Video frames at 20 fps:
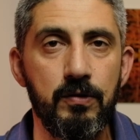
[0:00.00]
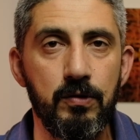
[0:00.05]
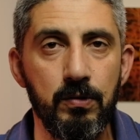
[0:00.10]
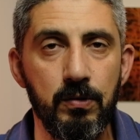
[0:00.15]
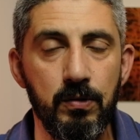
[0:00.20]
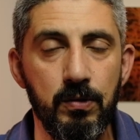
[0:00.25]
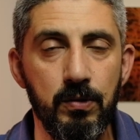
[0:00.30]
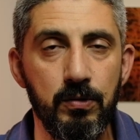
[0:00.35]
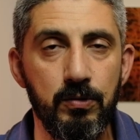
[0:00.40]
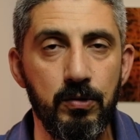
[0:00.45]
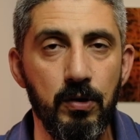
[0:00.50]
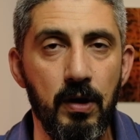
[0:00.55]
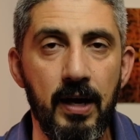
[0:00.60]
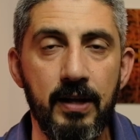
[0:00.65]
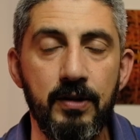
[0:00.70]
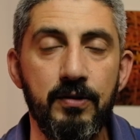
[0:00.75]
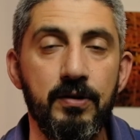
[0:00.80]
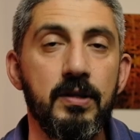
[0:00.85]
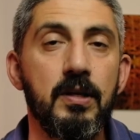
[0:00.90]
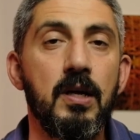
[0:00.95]
to
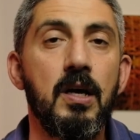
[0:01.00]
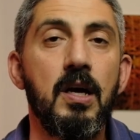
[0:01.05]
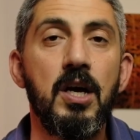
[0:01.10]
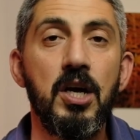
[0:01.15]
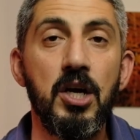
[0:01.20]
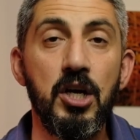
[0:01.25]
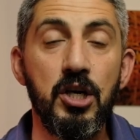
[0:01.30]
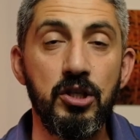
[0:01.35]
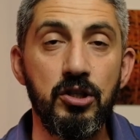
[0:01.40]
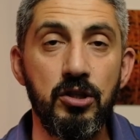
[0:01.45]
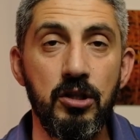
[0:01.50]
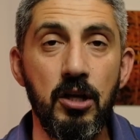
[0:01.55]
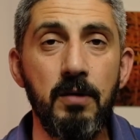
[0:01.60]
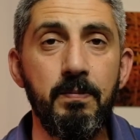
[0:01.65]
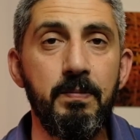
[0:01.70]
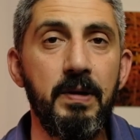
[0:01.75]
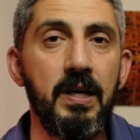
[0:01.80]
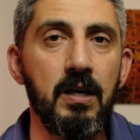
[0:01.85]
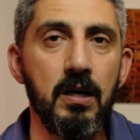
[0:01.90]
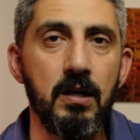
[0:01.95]
100.
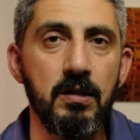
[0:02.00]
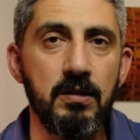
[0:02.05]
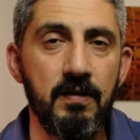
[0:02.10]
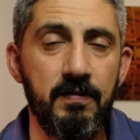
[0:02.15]
Not because